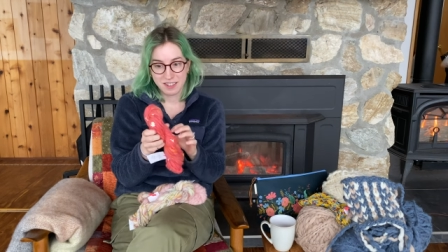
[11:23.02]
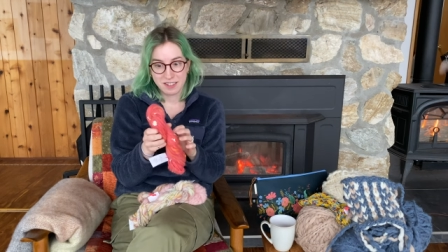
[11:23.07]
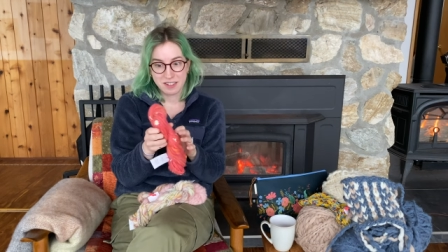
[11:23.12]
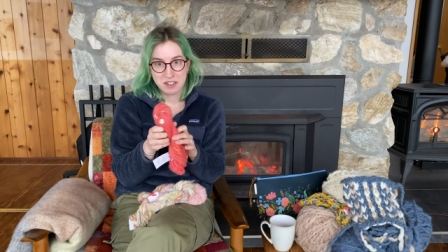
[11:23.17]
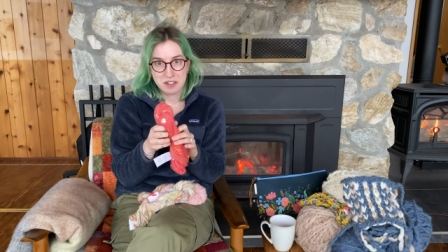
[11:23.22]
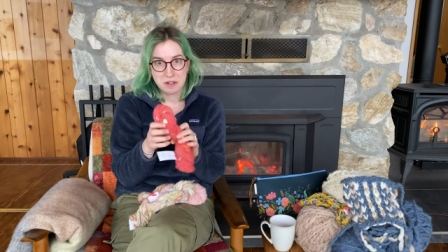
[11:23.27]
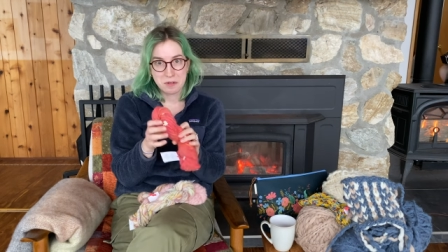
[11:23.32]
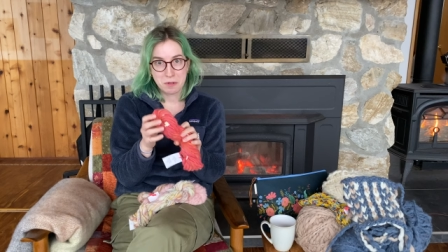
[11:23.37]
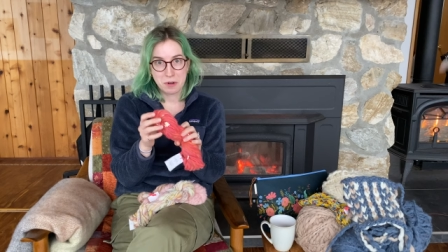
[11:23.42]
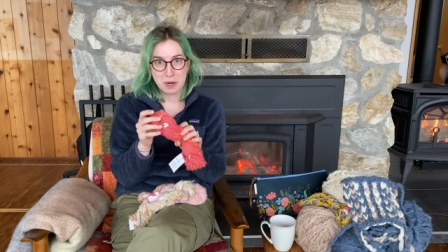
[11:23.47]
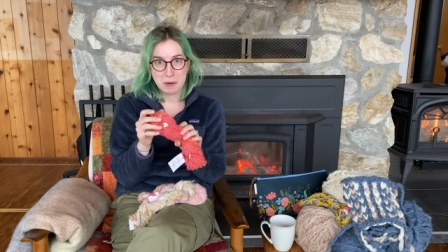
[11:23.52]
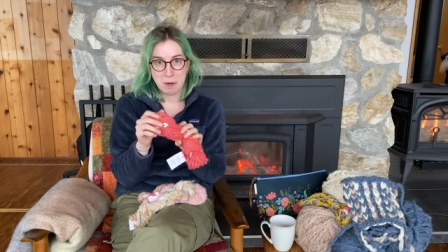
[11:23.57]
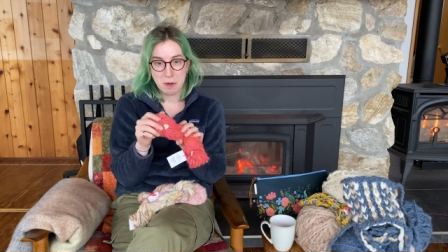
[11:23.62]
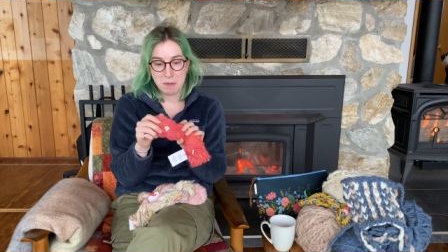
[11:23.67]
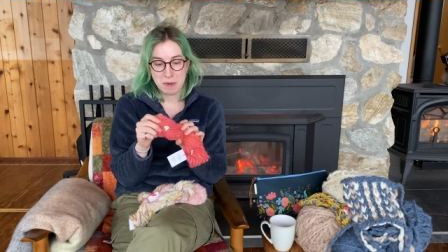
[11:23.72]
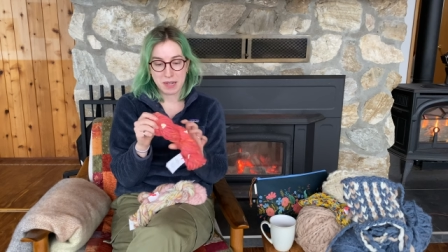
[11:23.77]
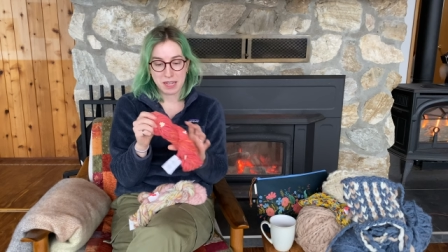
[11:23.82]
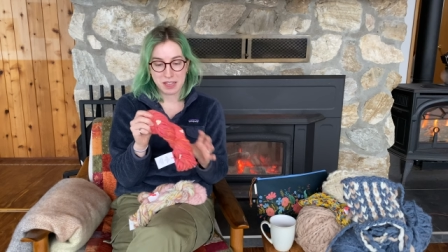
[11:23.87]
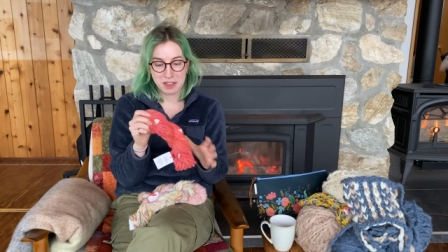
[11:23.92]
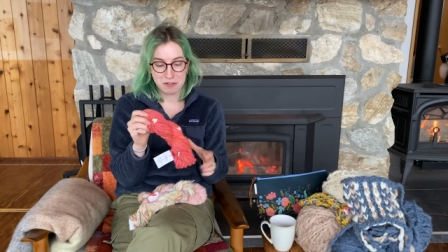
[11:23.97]
worry about
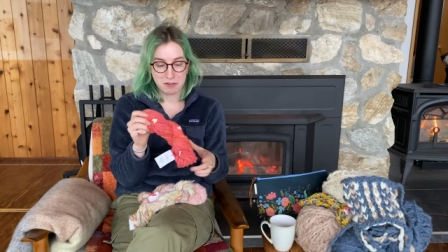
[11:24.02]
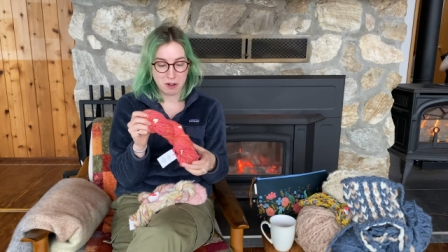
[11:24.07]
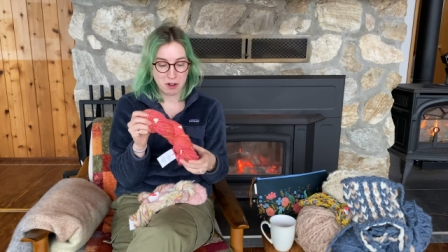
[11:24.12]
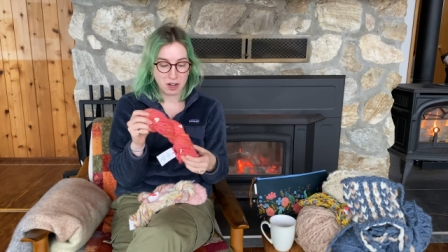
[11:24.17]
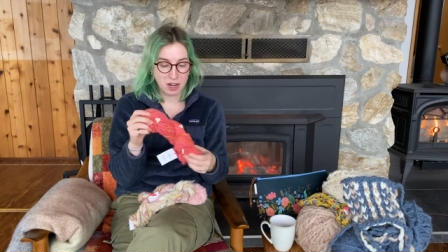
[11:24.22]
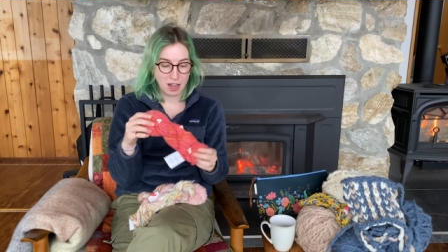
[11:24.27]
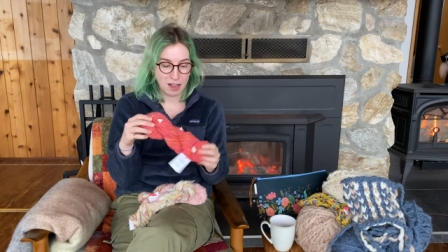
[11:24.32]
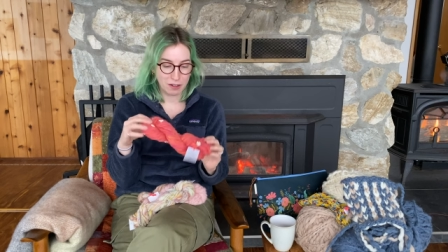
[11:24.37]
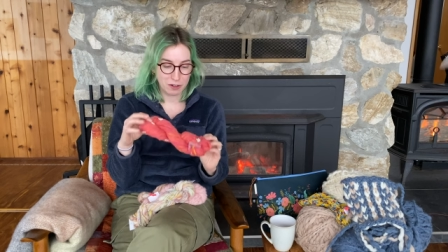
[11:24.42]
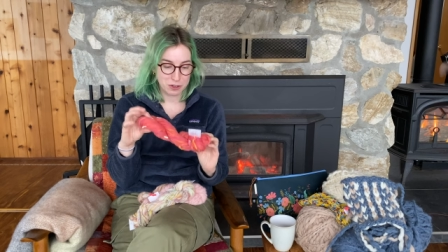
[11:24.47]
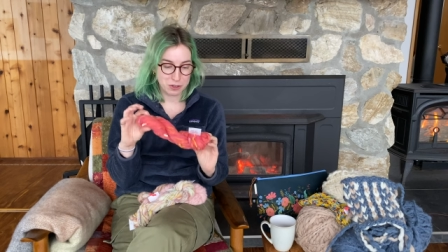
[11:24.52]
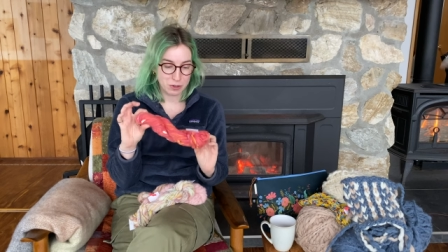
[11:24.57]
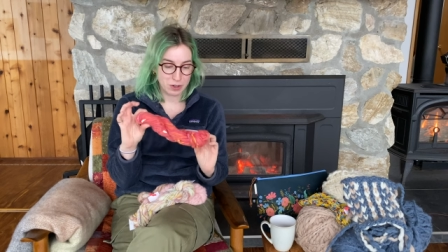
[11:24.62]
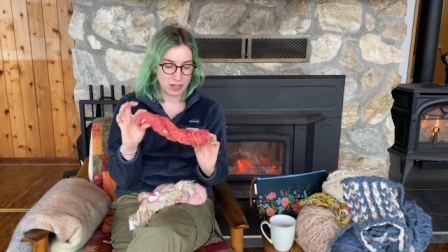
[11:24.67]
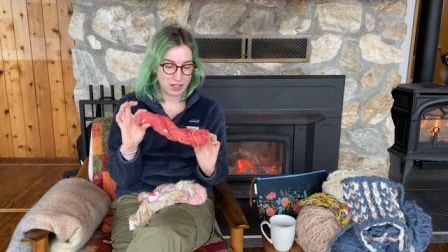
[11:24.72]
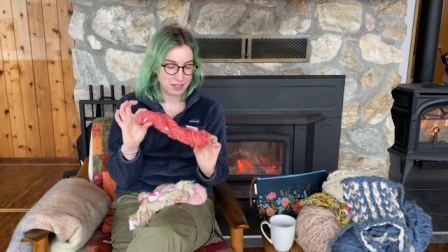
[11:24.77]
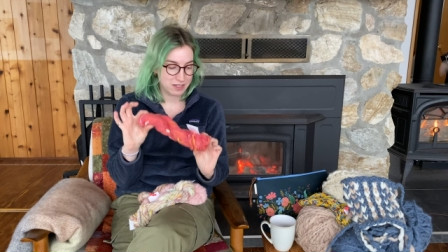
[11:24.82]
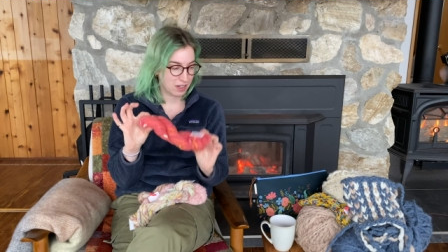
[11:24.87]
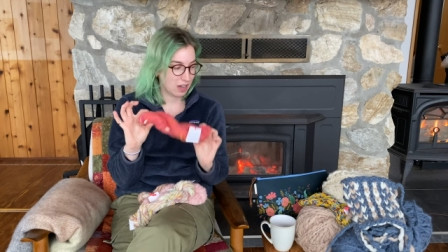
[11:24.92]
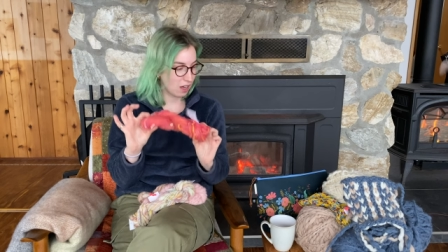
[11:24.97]
making the wrong color
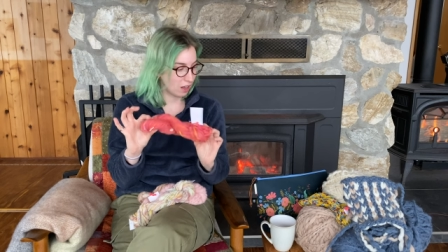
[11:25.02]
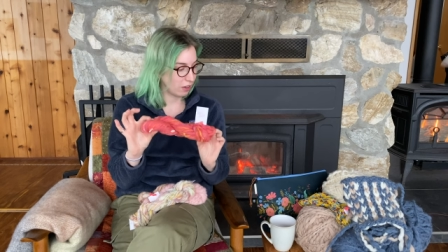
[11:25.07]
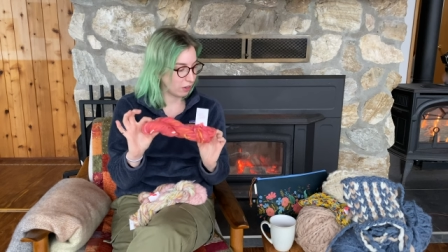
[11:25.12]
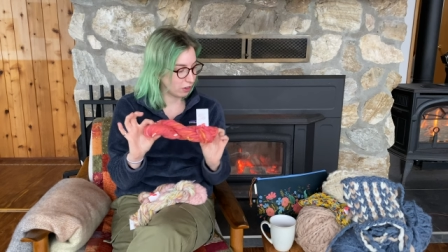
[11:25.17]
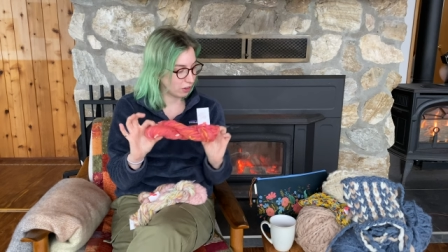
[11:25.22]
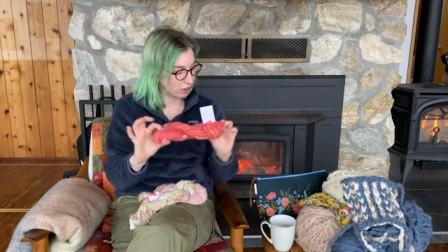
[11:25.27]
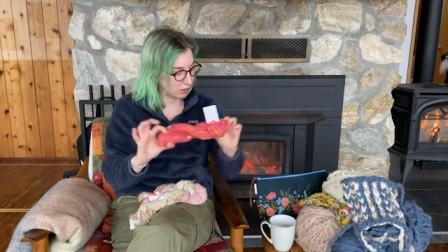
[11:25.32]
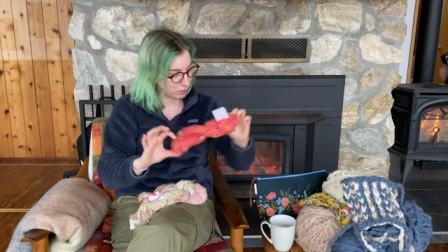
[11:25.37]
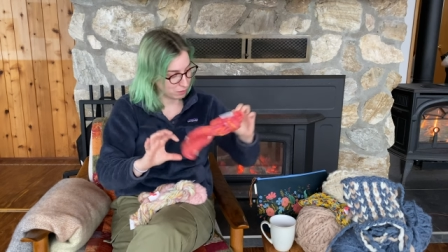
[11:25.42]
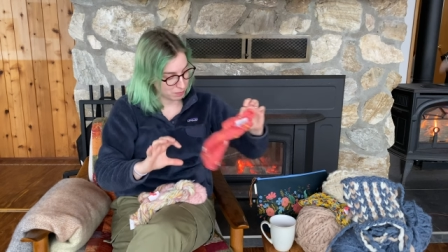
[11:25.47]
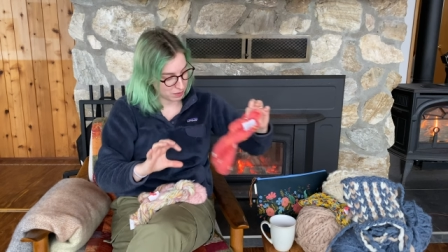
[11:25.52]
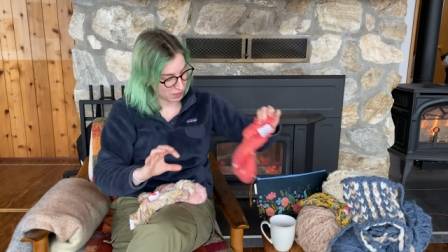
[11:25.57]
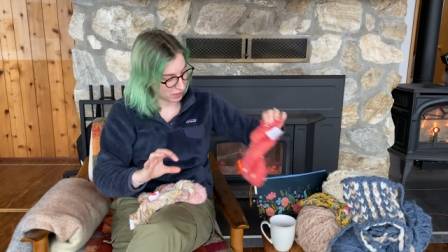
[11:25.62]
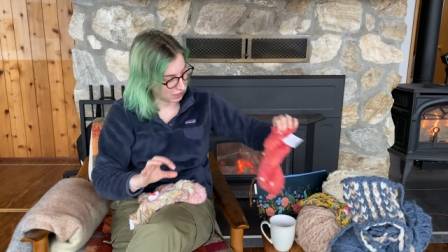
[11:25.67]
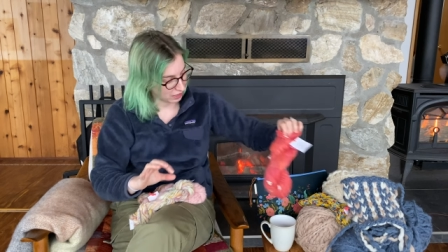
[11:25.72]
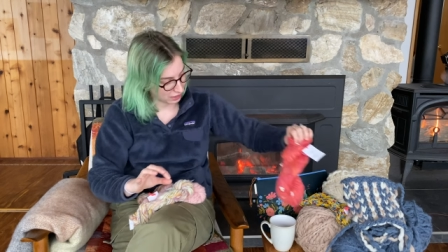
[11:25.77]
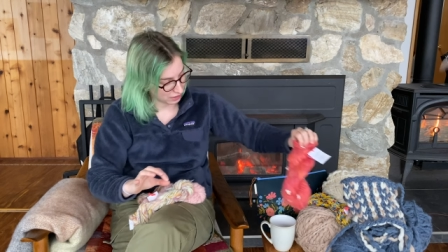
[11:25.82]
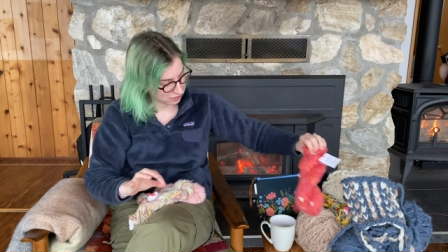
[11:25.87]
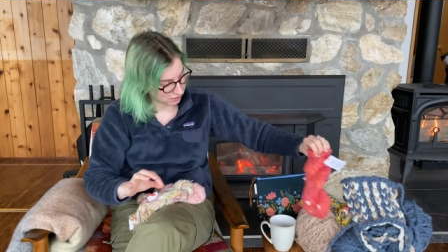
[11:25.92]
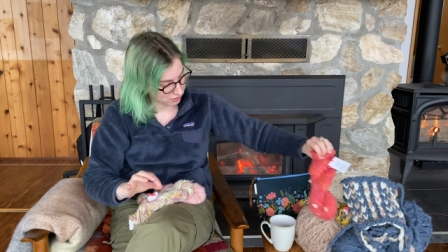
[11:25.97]
choice. Color picking is